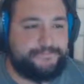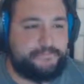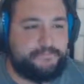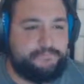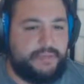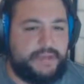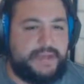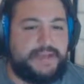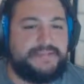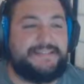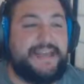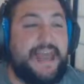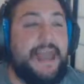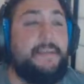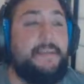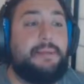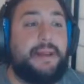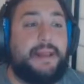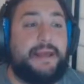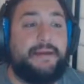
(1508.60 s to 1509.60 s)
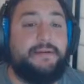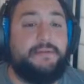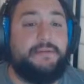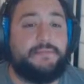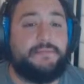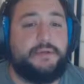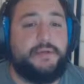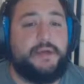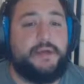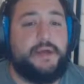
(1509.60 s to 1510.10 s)
because gambling
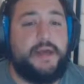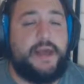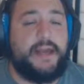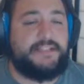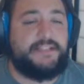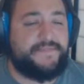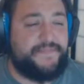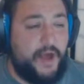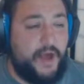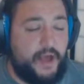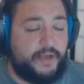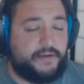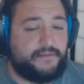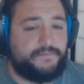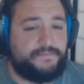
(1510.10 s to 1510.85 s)
is fun.